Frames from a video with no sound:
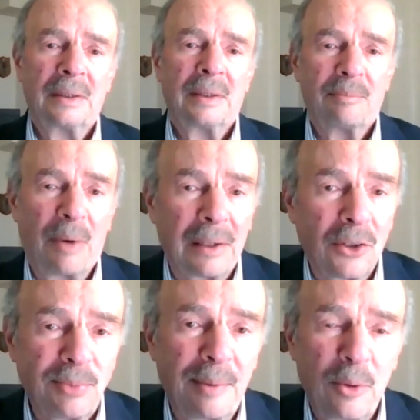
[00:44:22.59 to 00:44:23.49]
Marcos,
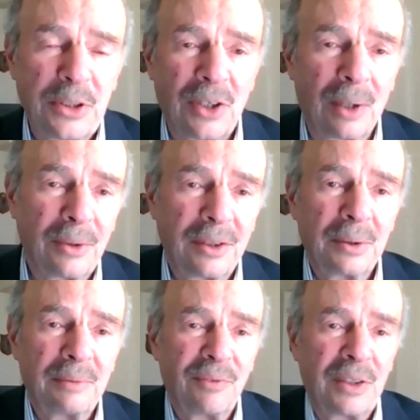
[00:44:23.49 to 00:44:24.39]
maybe we start with you
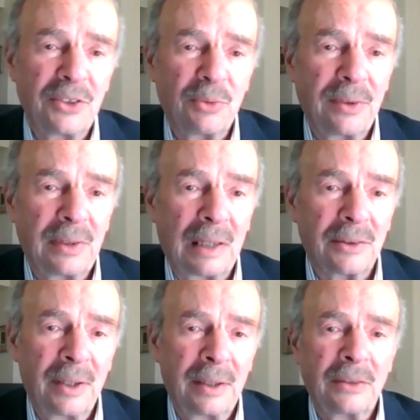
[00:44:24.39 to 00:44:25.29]
and finish with
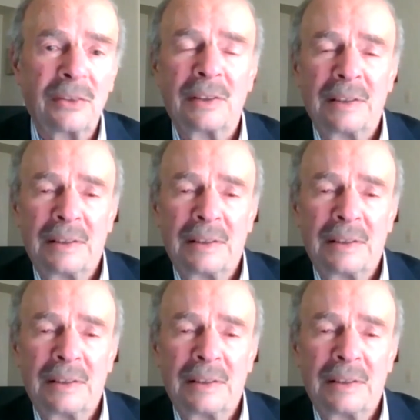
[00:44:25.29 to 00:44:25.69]
Dr. Hennis.